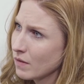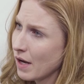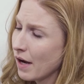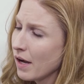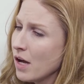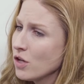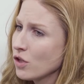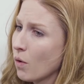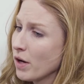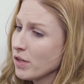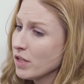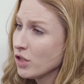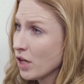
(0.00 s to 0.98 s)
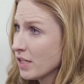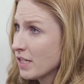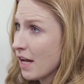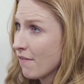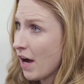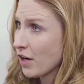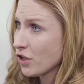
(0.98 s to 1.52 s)
Yeah. So on DJ's
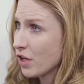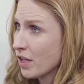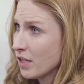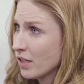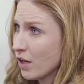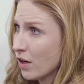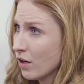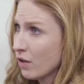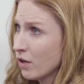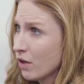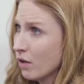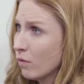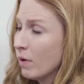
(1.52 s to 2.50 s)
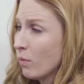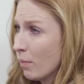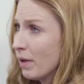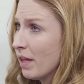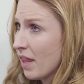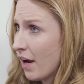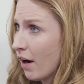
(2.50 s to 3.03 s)
Day of Action this year, we will
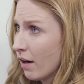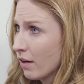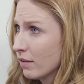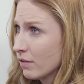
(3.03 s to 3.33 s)
be there